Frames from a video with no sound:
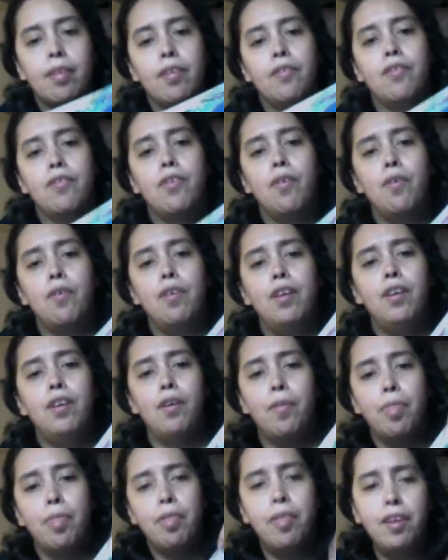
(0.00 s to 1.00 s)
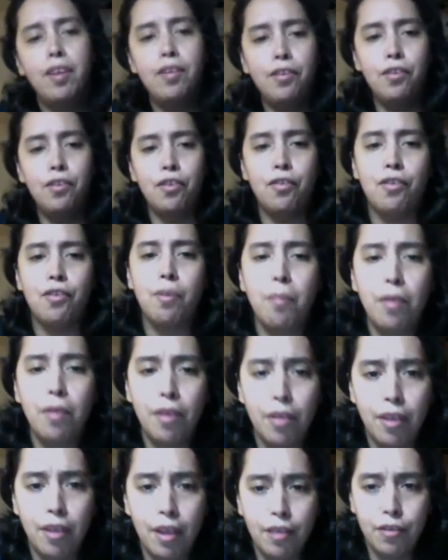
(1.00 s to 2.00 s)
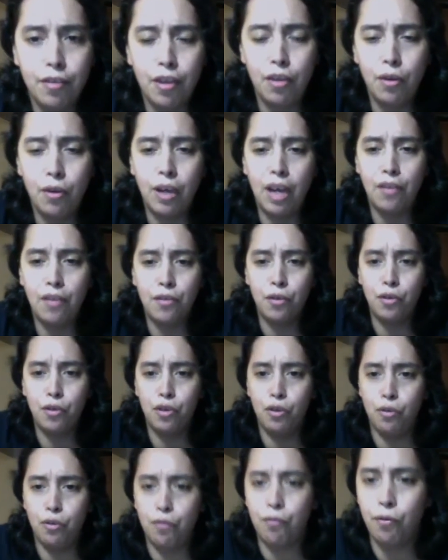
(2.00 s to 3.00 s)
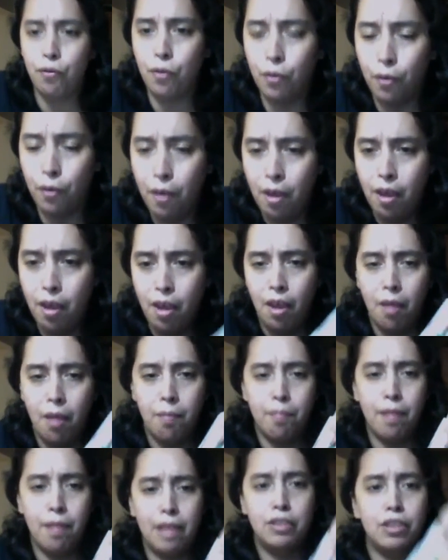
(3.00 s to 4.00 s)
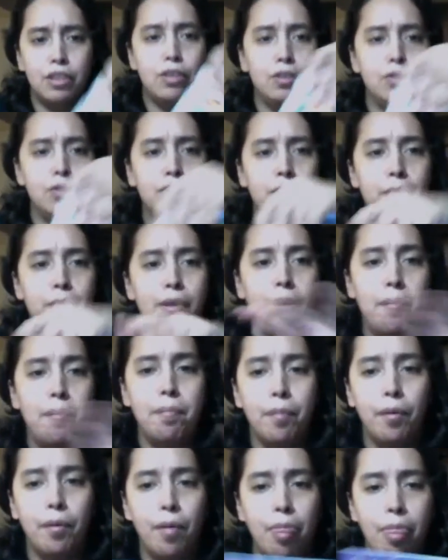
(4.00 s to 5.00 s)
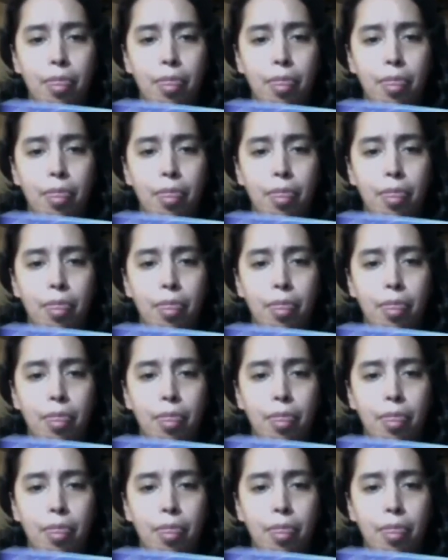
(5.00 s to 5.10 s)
So, you know, these are just some of the things that you guys could use for Magical September.